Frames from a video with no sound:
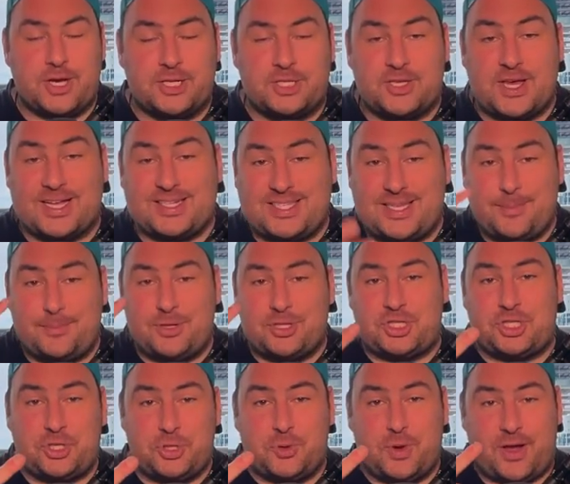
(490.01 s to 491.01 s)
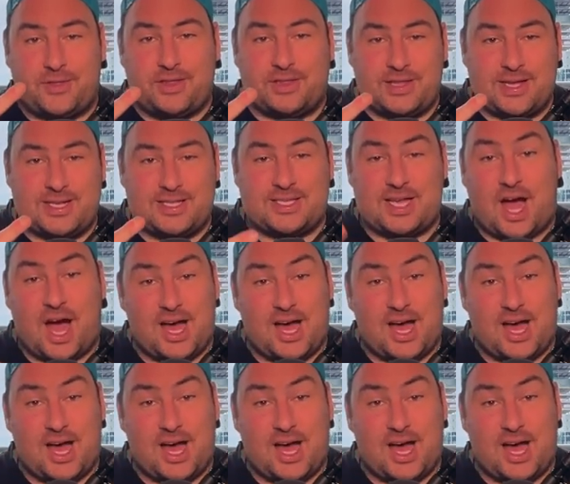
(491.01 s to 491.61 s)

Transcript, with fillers: So that's number two on the list.